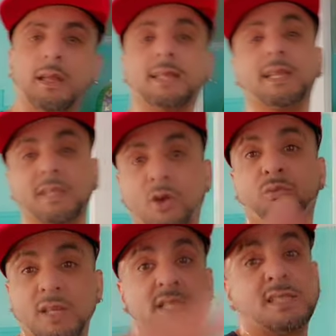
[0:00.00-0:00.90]
And then they'll
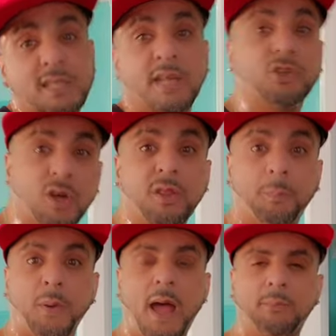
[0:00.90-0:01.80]
really see that you're the
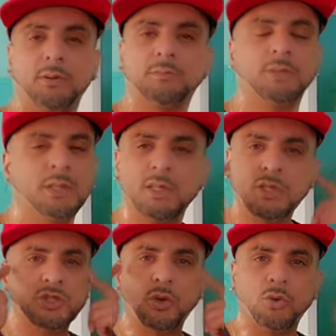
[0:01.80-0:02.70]
problem.
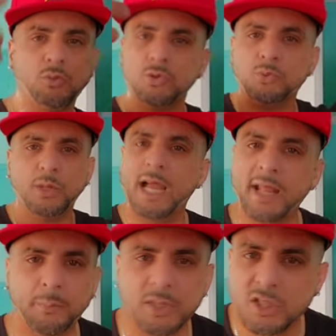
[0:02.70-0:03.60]
So we got
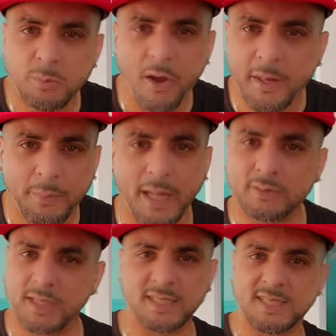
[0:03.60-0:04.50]
to be smart
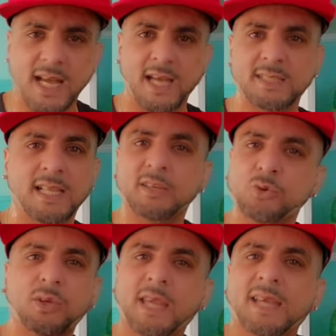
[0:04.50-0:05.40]
about things, guys. Like, you
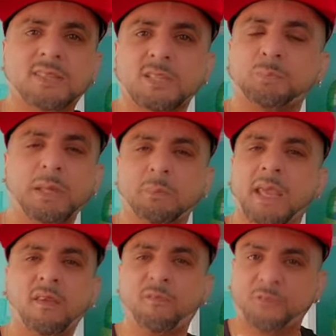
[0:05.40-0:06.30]
can't just be
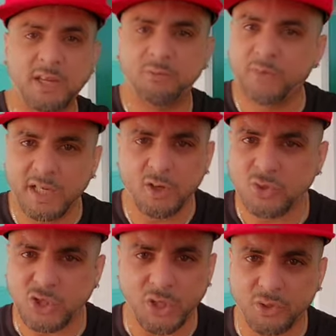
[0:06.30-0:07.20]
making fake
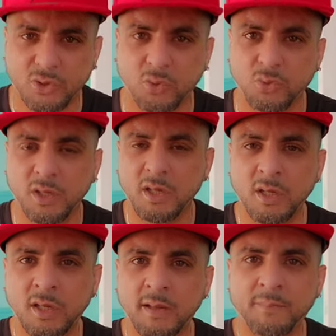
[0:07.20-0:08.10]
videos on a dude
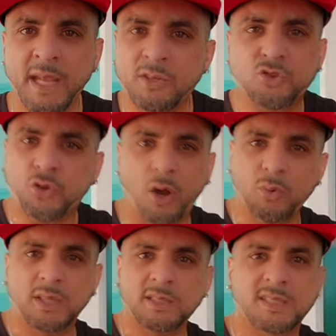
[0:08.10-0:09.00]
and
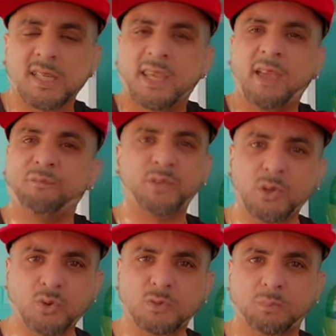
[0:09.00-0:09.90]
trolling to get
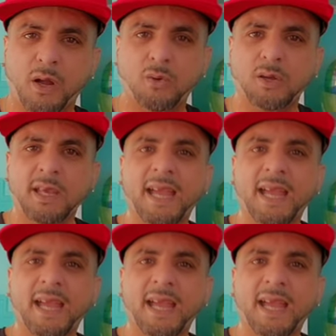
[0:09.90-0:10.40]
views, bro.